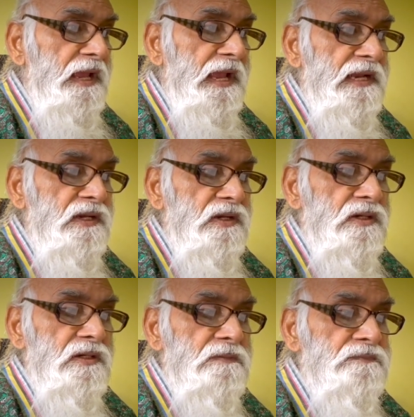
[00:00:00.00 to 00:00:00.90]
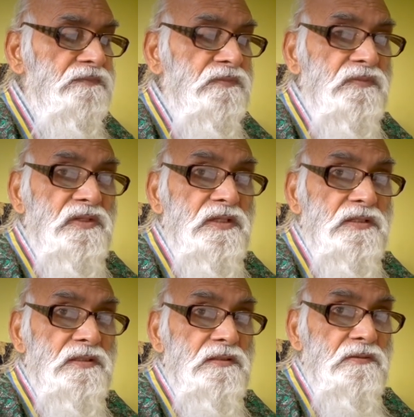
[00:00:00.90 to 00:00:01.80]
and
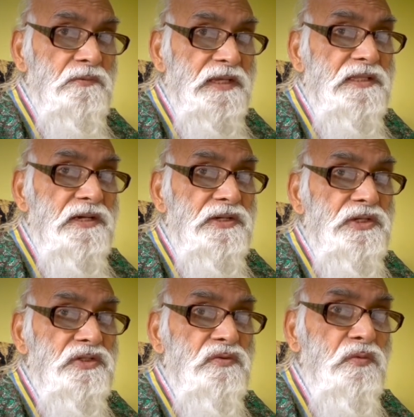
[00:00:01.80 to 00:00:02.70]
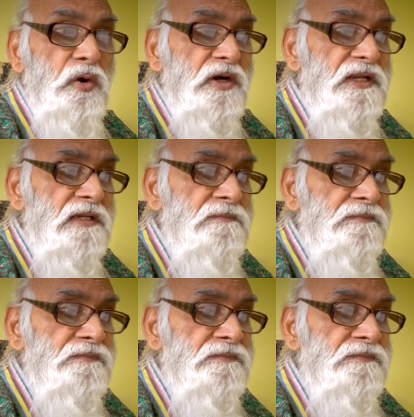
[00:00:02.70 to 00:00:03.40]
whether it is walking,